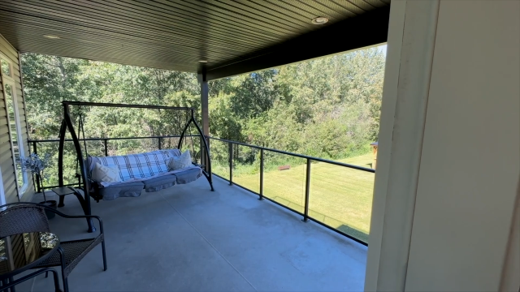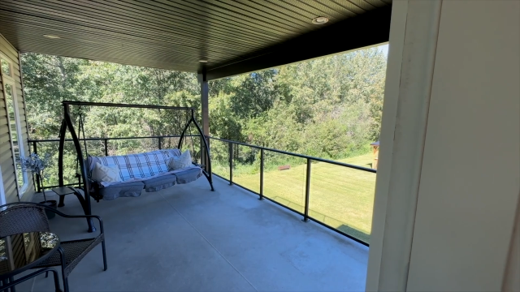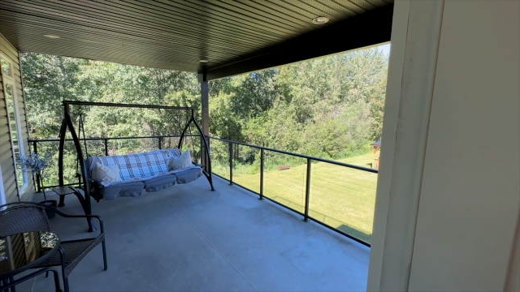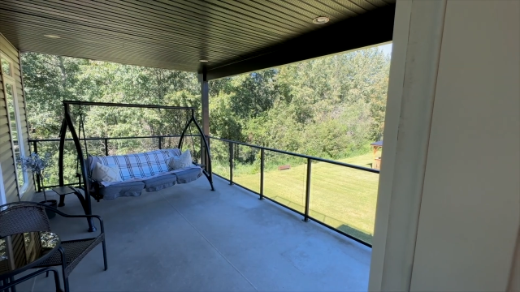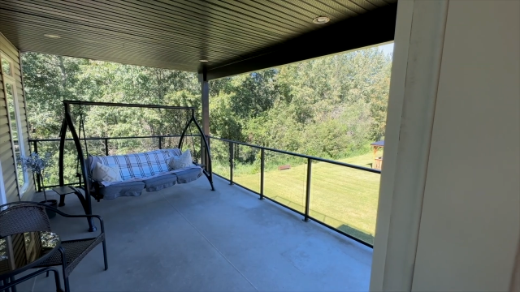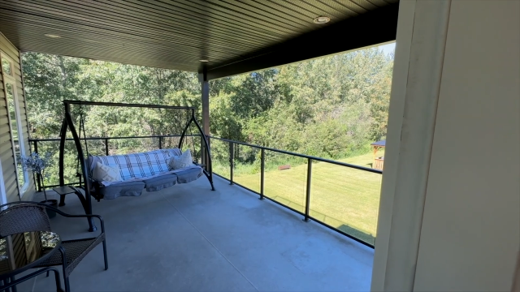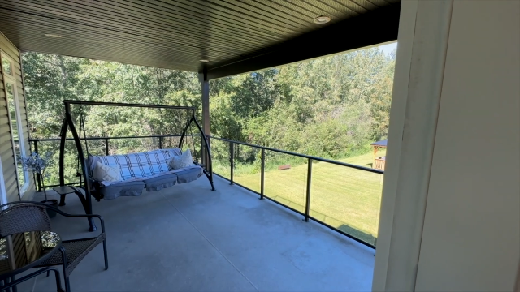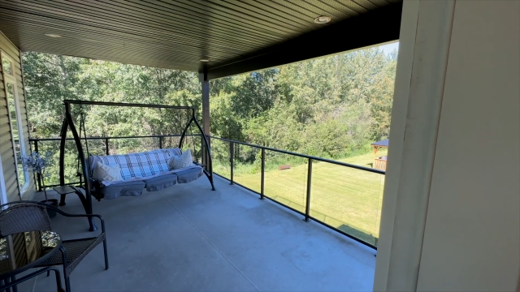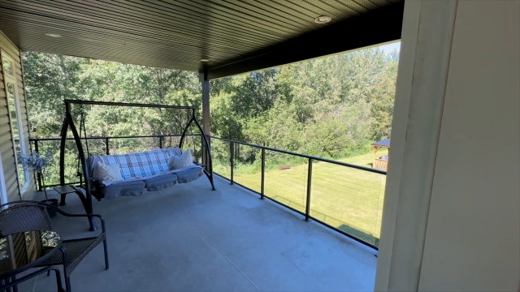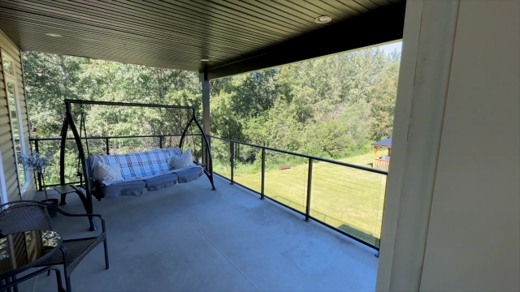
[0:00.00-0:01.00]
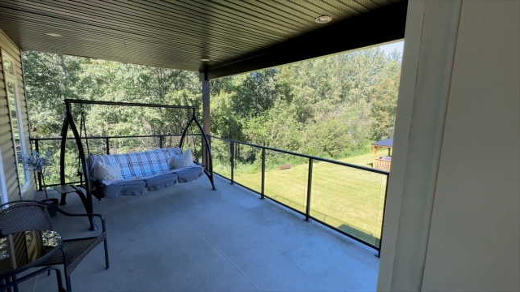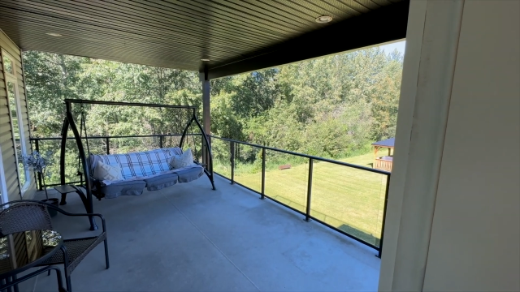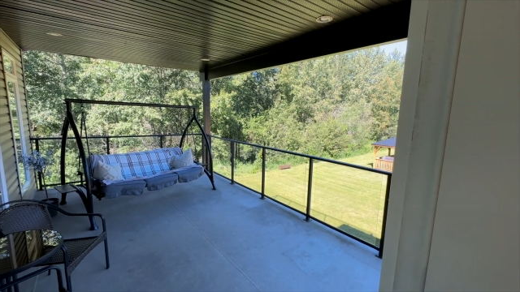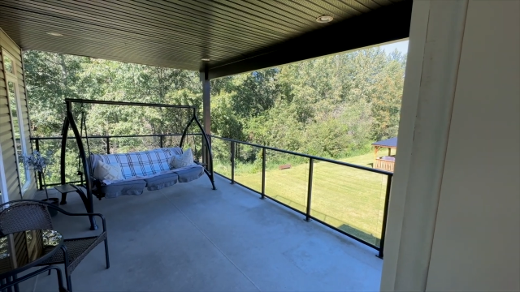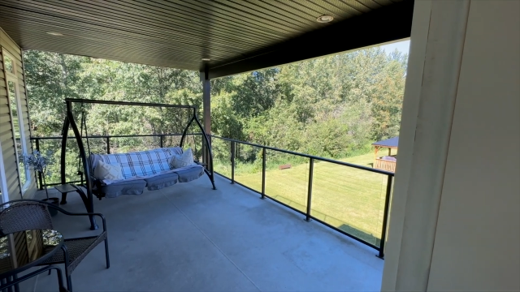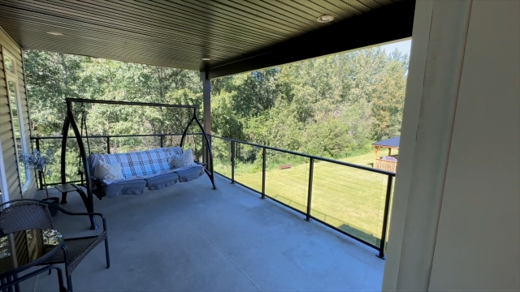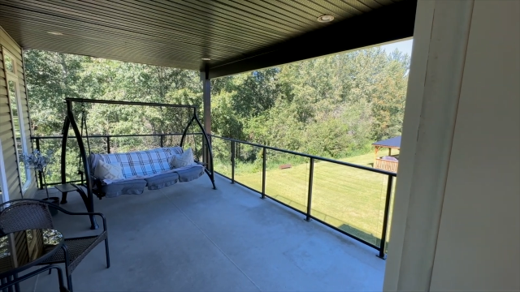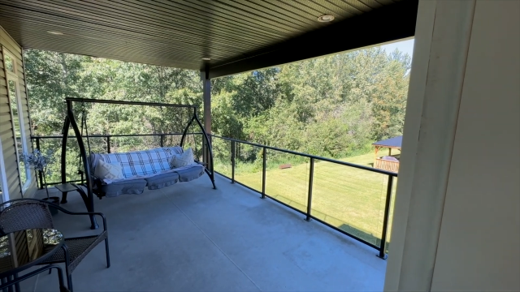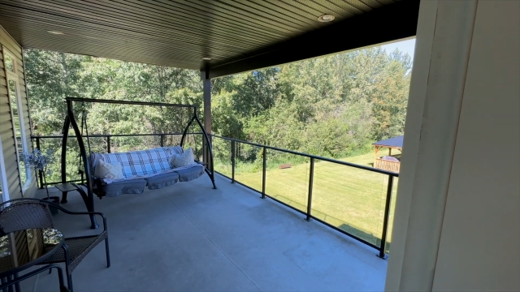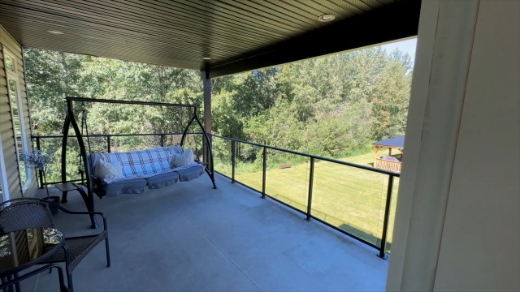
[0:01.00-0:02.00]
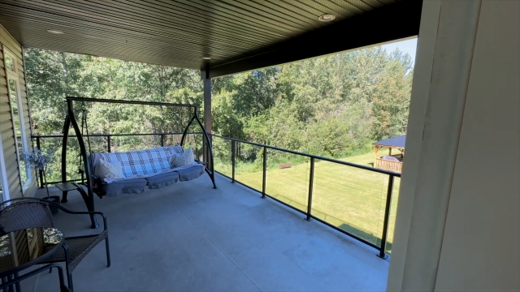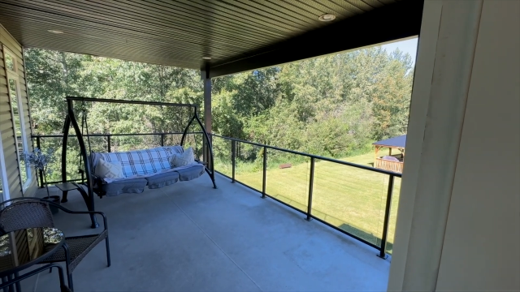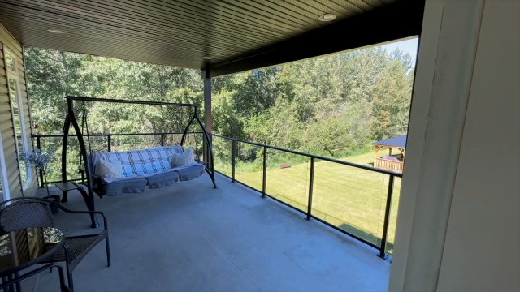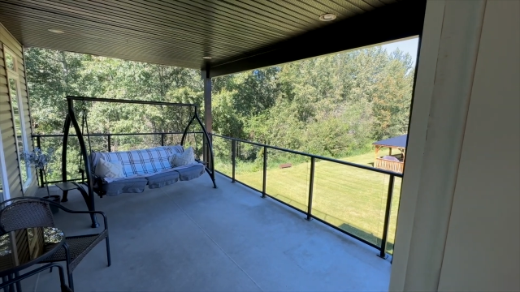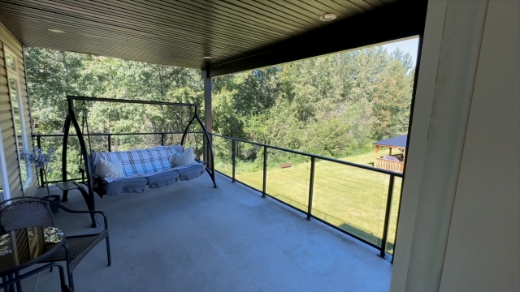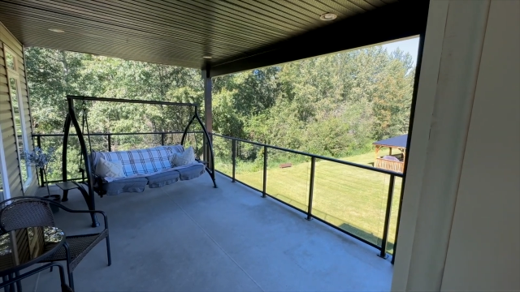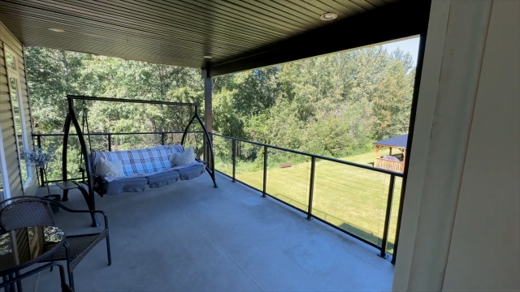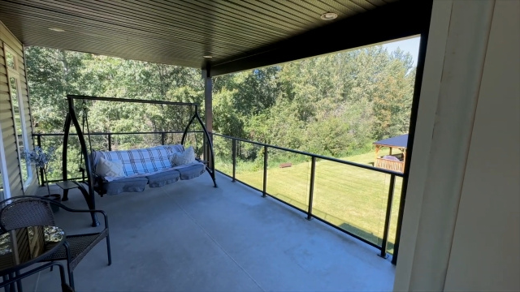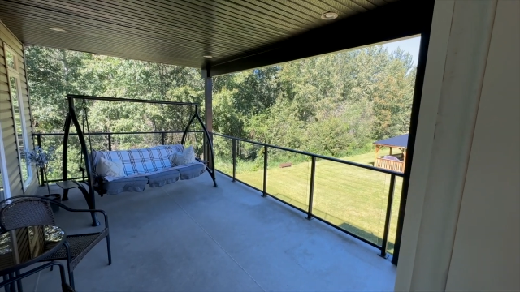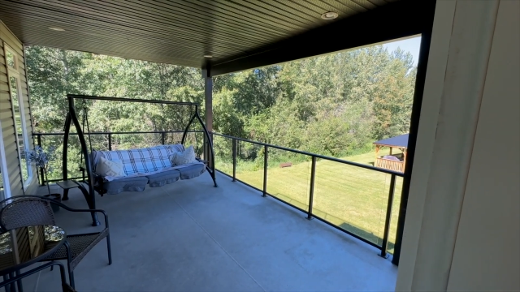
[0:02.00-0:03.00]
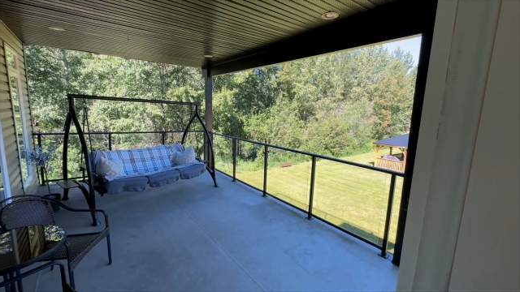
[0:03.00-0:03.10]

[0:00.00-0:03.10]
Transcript: [unreadable: no face in view]